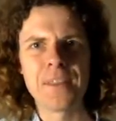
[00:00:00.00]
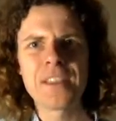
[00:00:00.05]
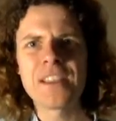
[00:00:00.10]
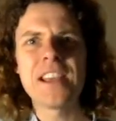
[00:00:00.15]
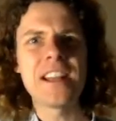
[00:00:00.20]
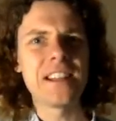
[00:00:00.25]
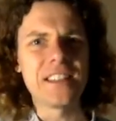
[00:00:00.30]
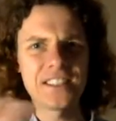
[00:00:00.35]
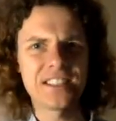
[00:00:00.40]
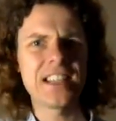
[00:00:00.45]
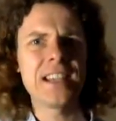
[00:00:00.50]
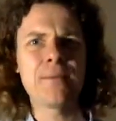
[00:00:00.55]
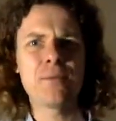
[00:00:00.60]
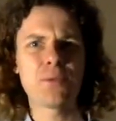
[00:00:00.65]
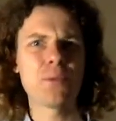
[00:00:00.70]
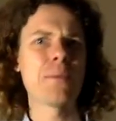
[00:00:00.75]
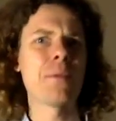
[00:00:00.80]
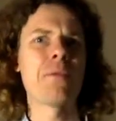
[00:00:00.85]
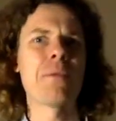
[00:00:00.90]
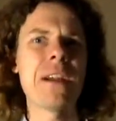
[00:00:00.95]
Yet it
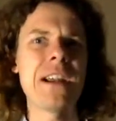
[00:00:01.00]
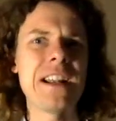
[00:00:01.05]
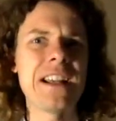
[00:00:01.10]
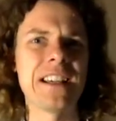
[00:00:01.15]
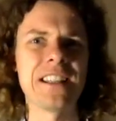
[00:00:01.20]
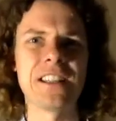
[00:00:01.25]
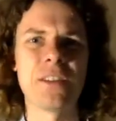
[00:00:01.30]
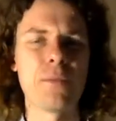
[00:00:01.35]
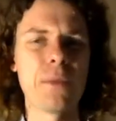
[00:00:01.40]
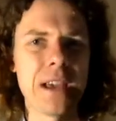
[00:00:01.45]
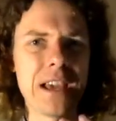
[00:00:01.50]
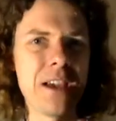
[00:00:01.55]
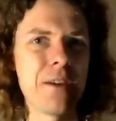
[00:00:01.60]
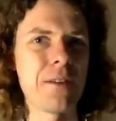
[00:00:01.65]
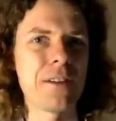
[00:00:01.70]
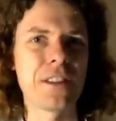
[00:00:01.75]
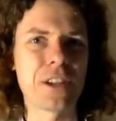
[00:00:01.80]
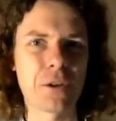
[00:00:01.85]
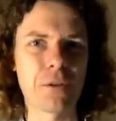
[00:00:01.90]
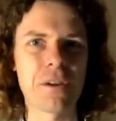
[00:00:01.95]
seems when we're reading it that we're
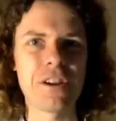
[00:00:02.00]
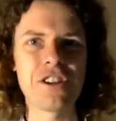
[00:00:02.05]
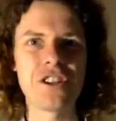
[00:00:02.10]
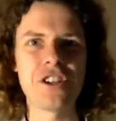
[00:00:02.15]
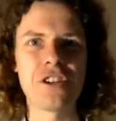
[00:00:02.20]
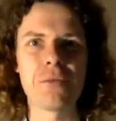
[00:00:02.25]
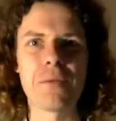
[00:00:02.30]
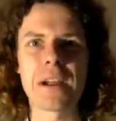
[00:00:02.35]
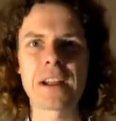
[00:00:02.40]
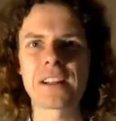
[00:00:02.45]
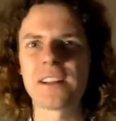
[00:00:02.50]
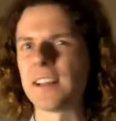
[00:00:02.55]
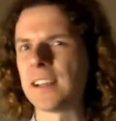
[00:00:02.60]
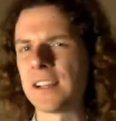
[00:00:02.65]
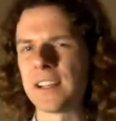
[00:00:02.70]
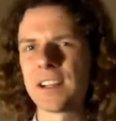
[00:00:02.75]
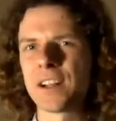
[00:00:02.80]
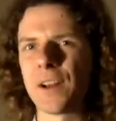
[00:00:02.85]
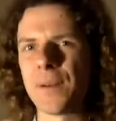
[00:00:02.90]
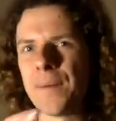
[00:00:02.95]
hearing the creature directly.
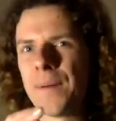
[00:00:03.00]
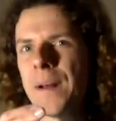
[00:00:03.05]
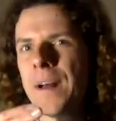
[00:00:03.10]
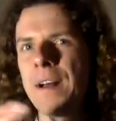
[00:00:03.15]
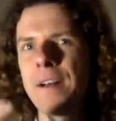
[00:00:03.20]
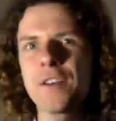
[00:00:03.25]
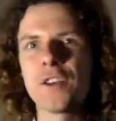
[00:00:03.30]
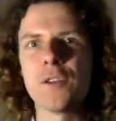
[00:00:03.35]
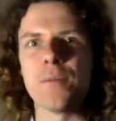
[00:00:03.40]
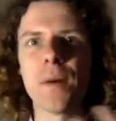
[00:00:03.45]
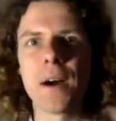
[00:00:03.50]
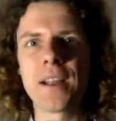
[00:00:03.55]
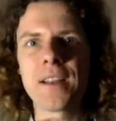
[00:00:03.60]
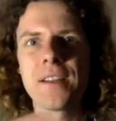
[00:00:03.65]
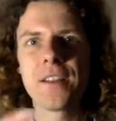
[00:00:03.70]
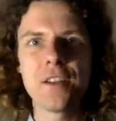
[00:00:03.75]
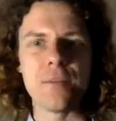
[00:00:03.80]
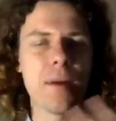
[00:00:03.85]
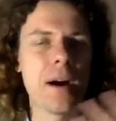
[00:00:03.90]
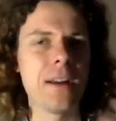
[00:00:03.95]
You know, you
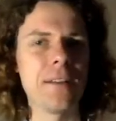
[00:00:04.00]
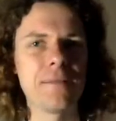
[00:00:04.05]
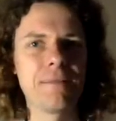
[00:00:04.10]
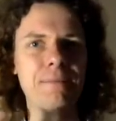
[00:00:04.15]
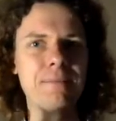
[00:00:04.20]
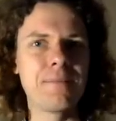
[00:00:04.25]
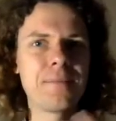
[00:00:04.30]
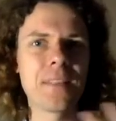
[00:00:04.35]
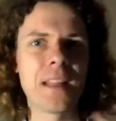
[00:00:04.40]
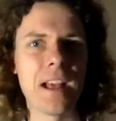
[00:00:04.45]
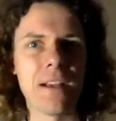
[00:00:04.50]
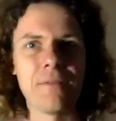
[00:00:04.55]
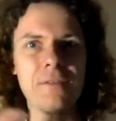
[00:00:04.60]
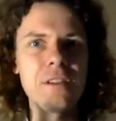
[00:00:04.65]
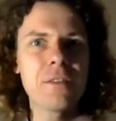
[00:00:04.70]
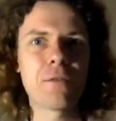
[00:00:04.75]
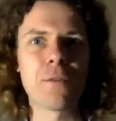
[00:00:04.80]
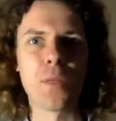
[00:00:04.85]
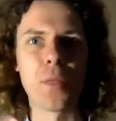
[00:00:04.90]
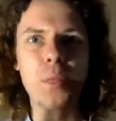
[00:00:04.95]
might have
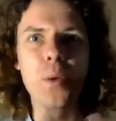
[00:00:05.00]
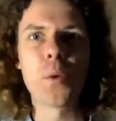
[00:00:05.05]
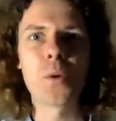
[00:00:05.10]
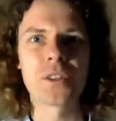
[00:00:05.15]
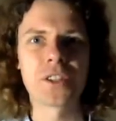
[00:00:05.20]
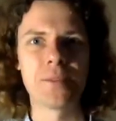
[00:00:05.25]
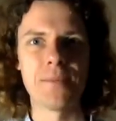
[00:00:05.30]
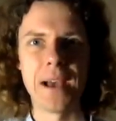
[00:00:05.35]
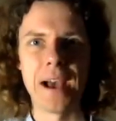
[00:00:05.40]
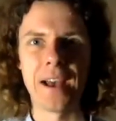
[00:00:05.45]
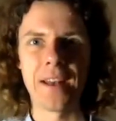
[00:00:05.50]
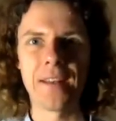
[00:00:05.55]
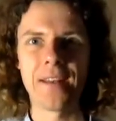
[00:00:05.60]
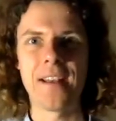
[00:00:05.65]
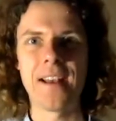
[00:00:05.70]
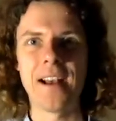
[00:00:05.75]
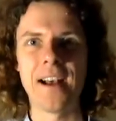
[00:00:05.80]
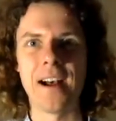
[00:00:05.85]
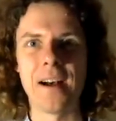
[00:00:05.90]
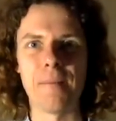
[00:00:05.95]
different thoughts about
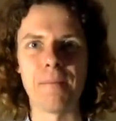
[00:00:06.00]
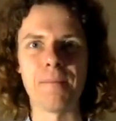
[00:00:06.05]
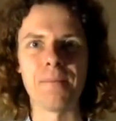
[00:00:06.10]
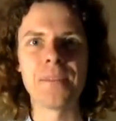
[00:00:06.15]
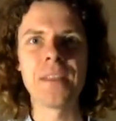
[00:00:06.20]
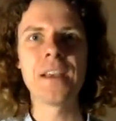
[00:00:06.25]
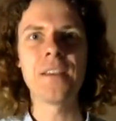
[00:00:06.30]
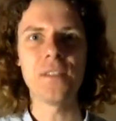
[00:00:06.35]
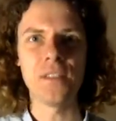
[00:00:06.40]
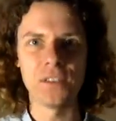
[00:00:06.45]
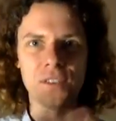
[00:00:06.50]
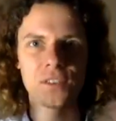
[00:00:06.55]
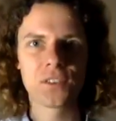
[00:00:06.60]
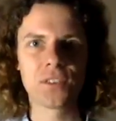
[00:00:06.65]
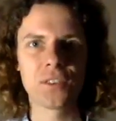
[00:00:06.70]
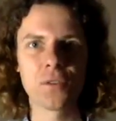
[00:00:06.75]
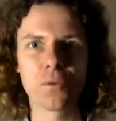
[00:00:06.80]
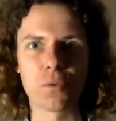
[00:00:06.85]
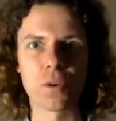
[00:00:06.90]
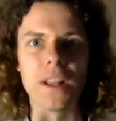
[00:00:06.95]

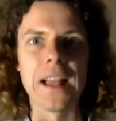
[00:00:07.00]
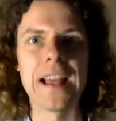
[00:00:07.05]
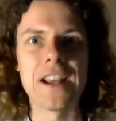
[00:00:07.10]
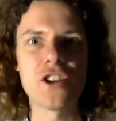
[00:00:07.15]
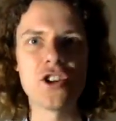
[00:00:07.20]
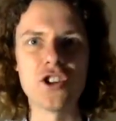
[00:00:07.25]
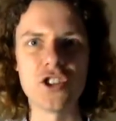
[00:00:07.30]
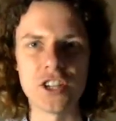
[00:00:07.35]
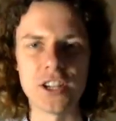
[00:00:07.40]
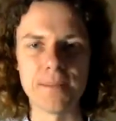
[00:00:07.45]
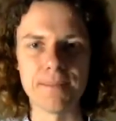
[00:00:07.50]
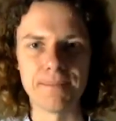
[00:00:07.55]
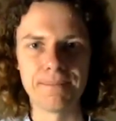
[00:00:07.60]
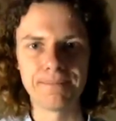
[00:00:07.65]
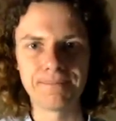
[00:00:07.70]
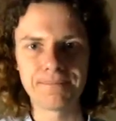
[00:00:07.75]
this relationship.